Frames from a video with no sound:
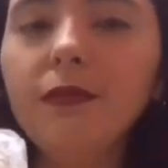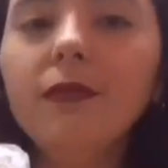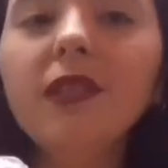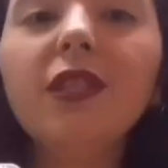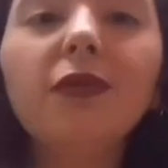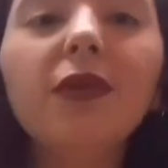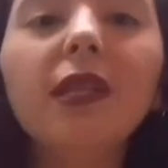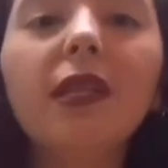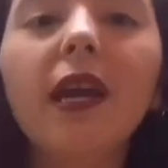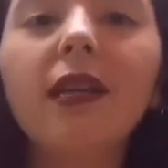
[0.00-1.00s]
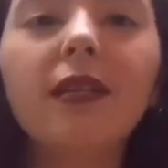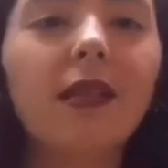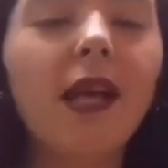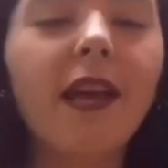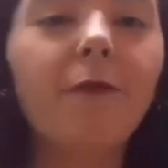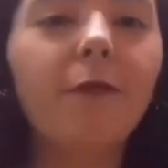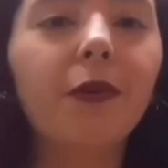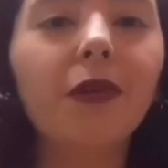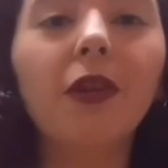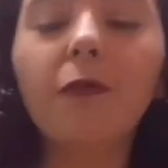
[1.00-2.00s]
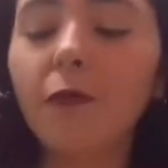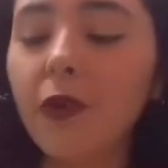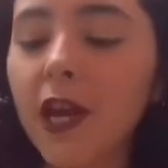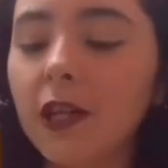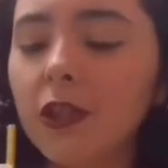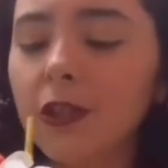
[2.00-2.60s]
It's really nice, light, fruity, fresh,